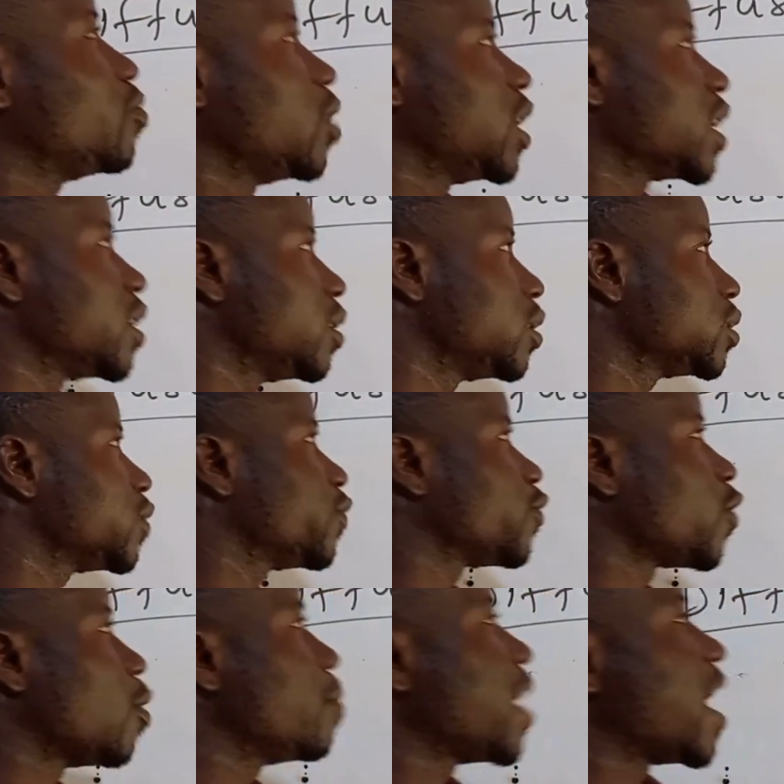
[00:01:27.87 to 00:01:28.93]
molecules
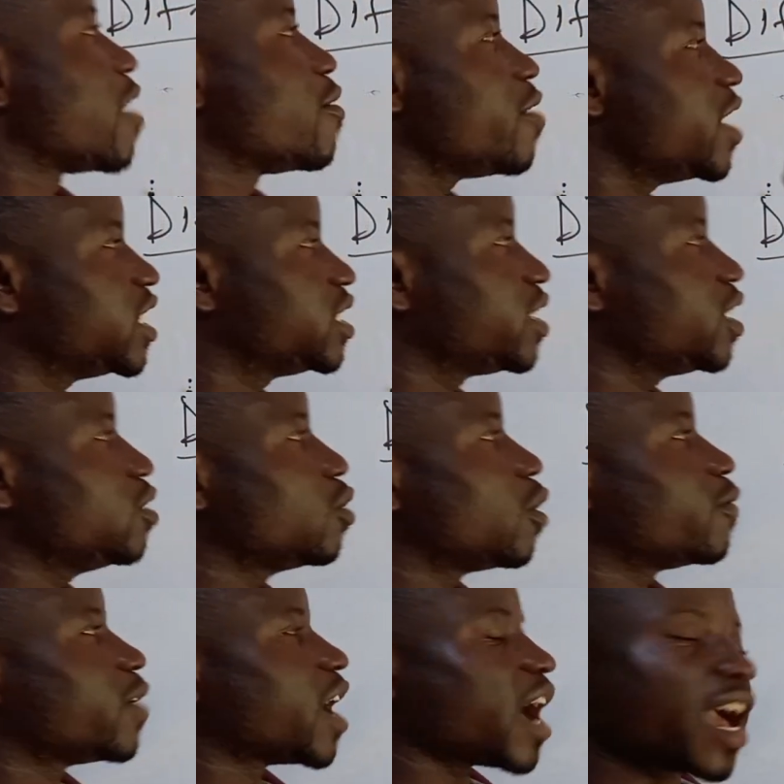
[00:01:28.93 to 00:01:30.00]
from a region
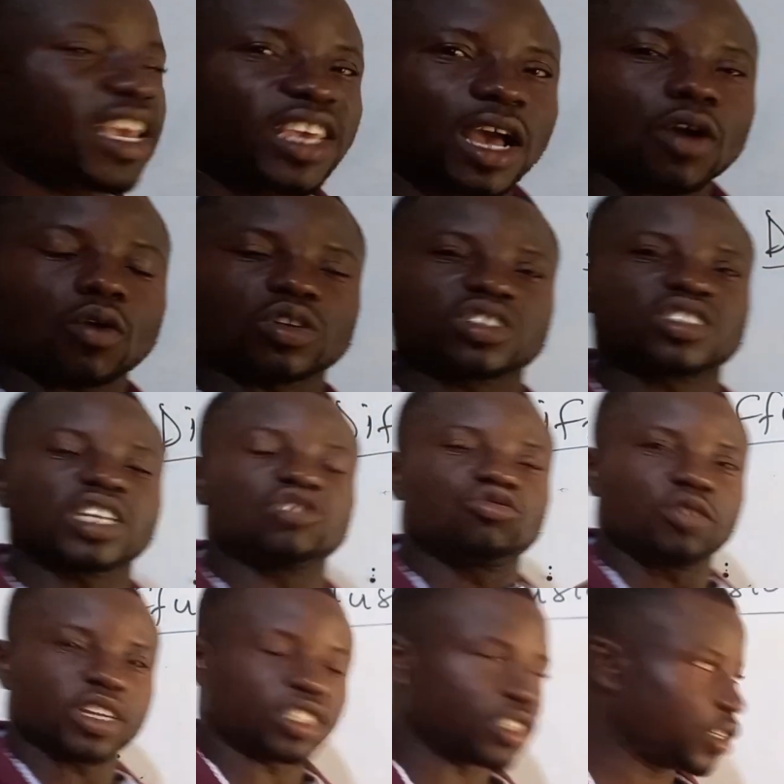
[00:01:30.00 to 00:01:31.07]
of higher
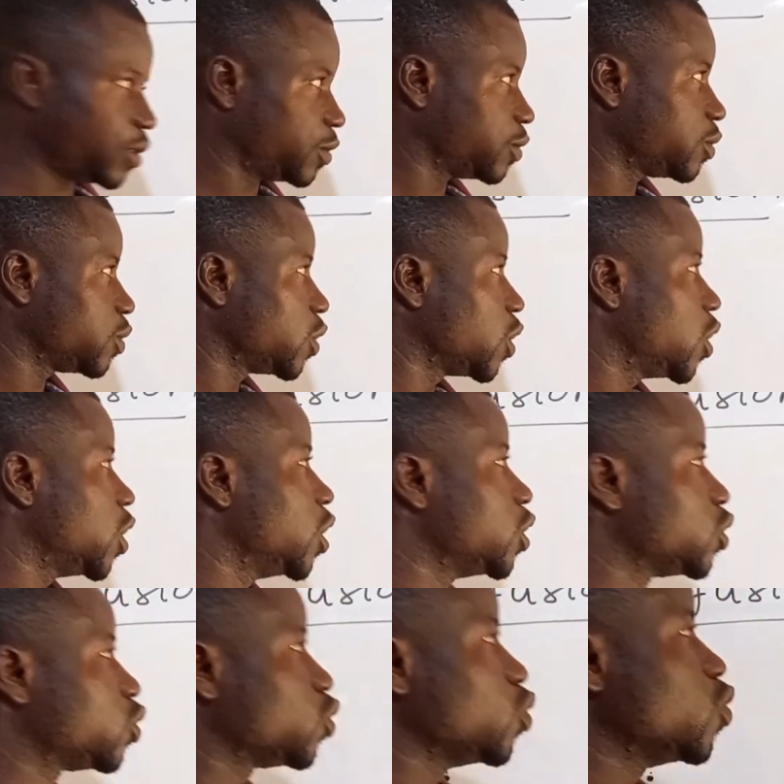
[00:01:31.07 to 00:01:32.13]
concentration
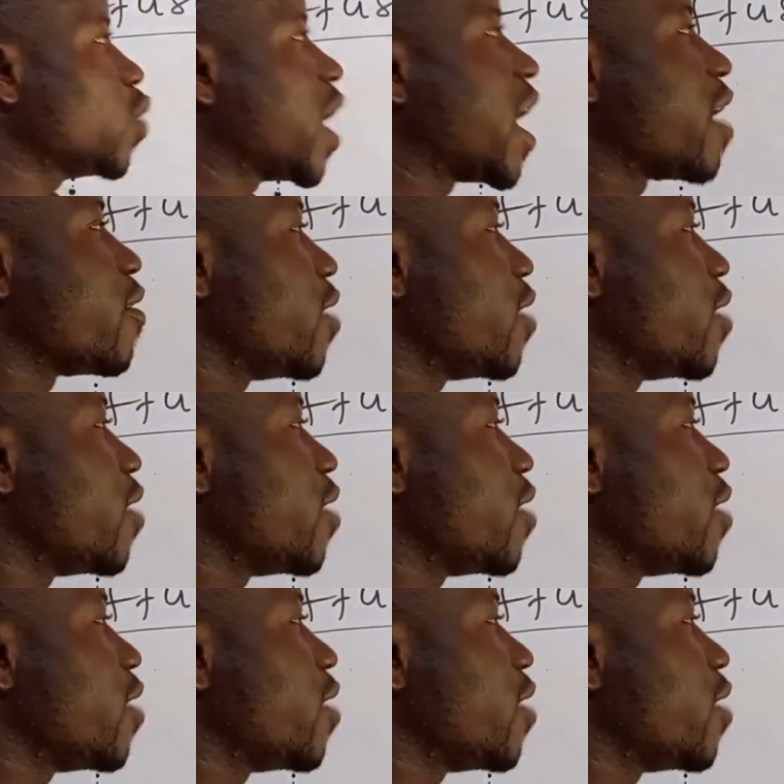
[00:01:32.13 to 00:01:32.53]
to a